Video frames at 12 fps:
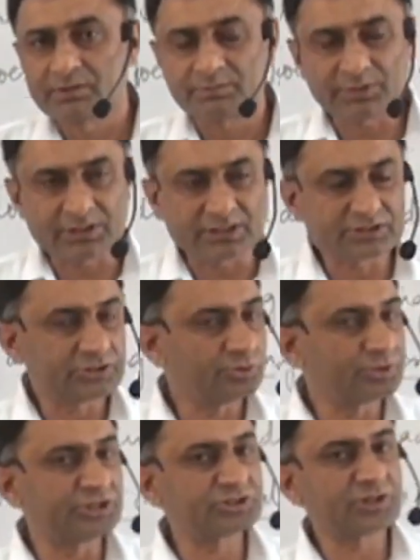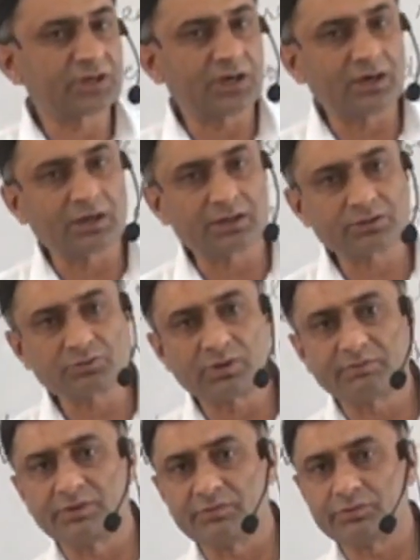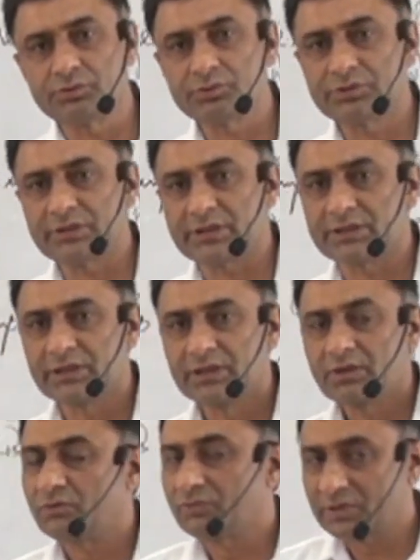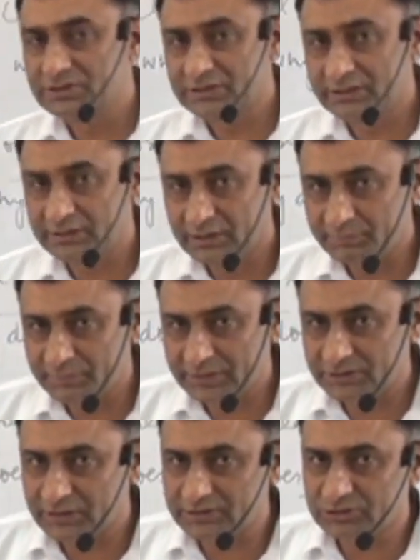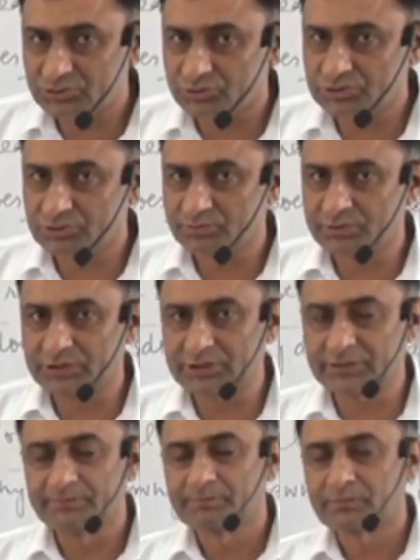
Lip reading: because new critics are also of the view that words on a page are the source of meaning.